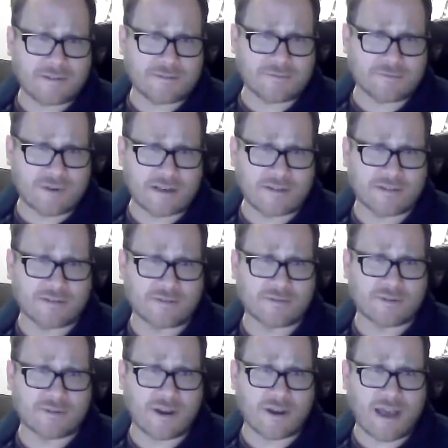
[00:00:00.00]

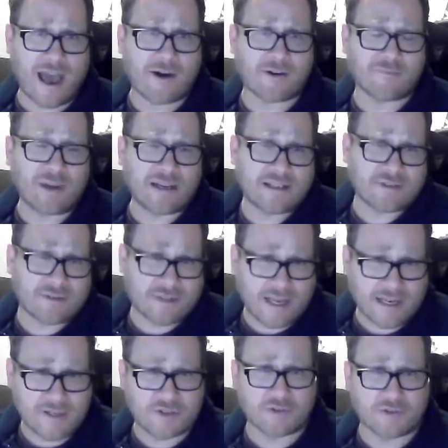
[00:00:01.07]
written out of my
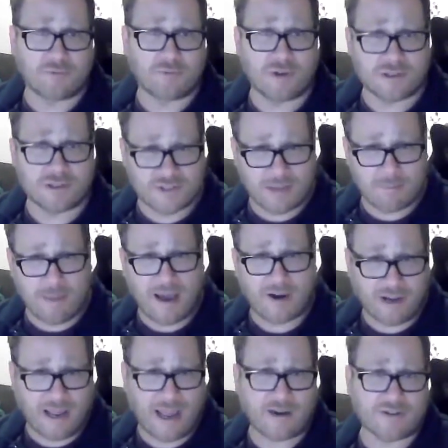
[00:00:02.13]
dissertation was
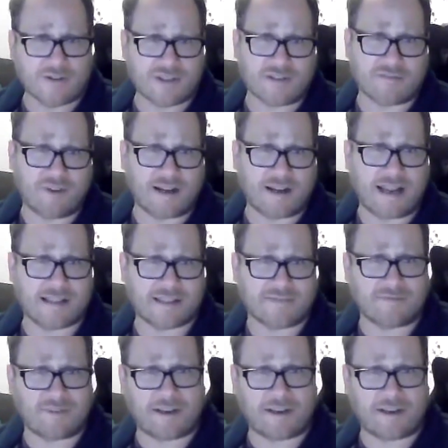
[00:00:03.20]
about housing finance and